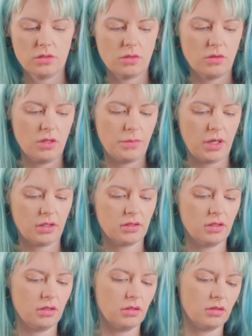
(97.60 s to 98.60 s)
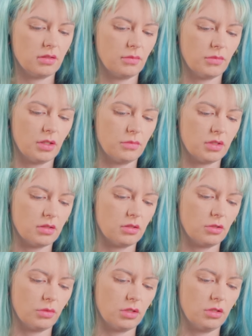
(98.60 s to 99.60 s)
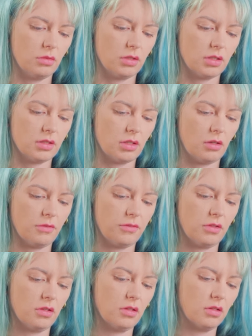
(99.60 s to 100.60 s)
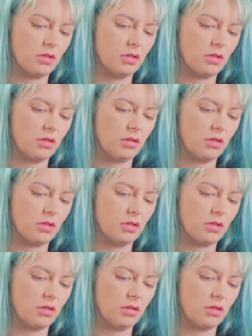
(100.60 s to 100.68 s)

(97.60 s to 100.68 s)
So the epoxy sometimes doesn't know what to do with itself.